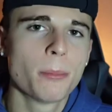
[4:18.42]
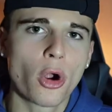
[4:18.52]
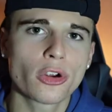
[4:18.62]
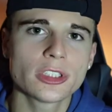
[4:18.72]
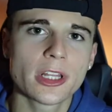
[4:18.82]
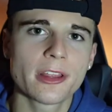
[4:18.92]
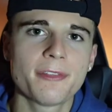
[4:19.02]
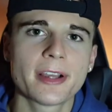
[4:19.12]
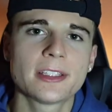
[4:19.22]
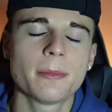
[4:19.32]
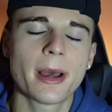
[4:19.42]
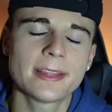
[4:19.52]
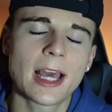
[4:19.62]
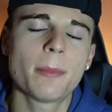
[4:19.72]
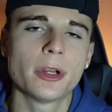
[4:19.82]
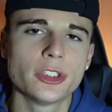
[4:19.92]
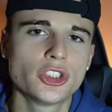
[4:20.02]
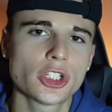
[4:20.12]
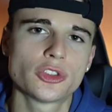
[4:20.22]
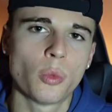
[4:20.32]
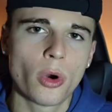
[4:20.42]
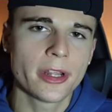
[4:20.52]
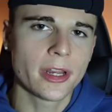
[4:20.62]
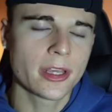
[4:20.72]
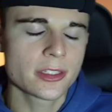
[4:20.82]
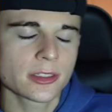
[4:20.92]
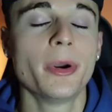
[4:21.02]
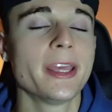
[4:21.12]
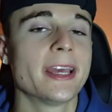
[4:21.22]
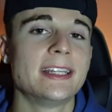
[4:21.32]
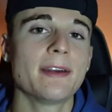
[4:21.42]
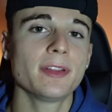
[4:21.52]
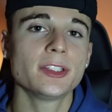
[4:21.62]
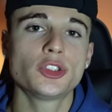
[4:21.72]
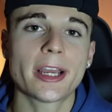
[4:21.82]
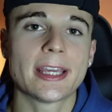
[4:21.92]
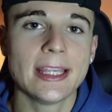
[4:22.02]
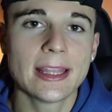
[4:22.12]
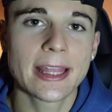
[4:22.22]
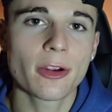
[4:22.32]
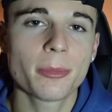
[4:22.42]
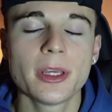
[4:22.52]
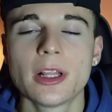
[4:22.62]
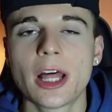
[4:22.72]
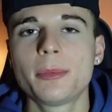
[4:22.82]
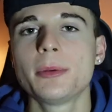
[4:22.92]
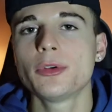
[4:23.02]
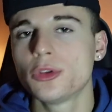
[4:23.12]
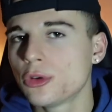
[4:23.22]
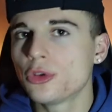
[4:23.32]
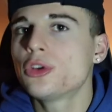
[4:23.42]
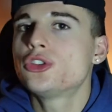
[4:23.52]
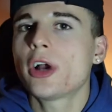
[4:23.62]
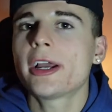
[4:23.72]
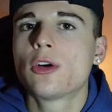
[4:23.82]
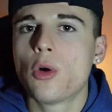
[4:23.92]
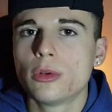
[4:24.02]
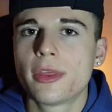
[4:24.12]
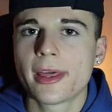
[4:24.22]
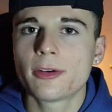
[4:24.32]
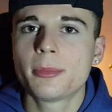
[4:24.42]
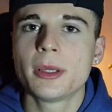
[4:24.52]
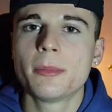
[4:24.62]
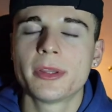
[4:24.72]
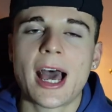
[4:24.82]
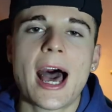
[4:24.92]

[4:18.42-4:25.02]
personally affected about that, but it's just what it is. But yeah, definitely try heat therapy. A lot of people, you, you could try cold therapy, but the